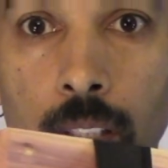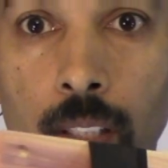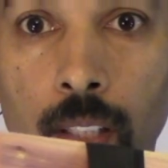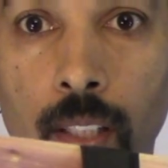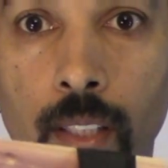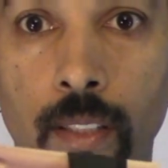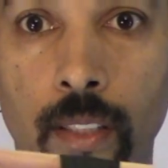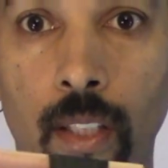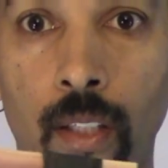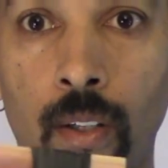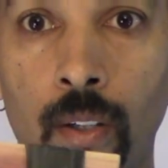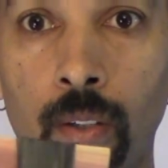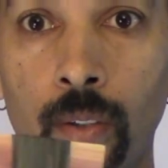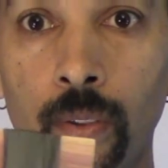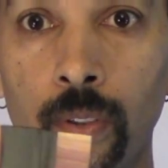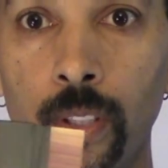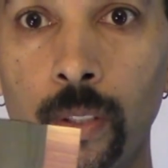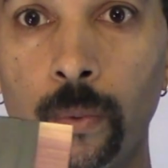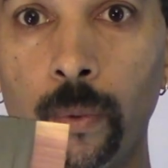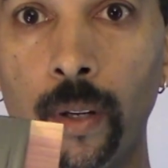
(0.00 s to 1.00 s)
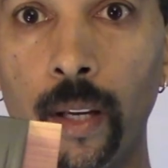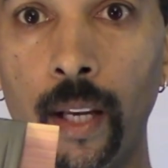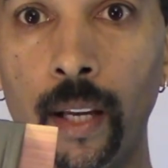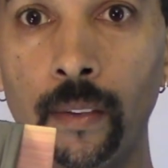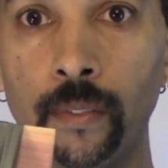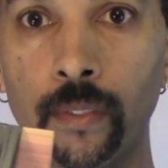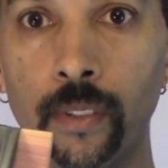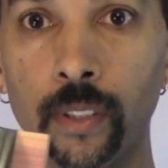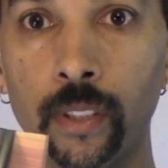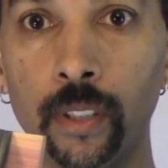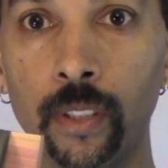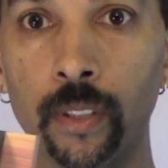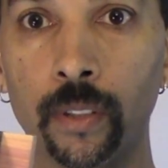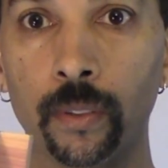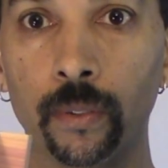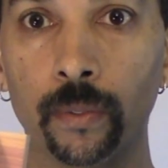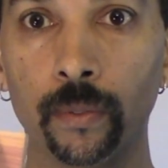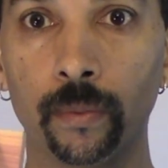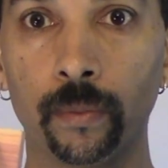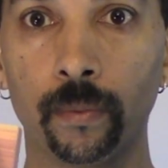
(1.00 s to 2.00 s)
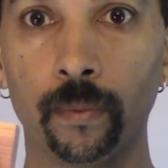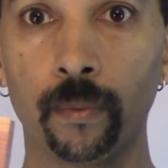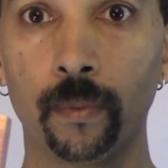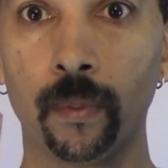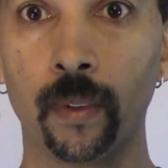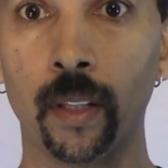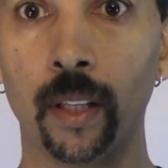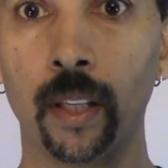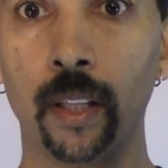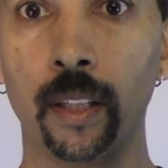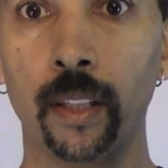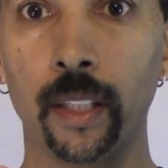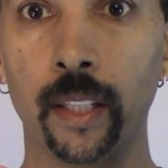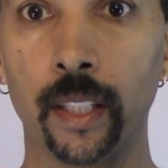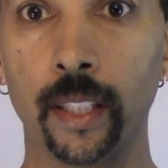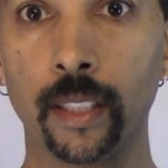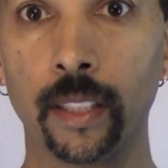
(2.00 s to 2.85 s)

That's all you will have to do. The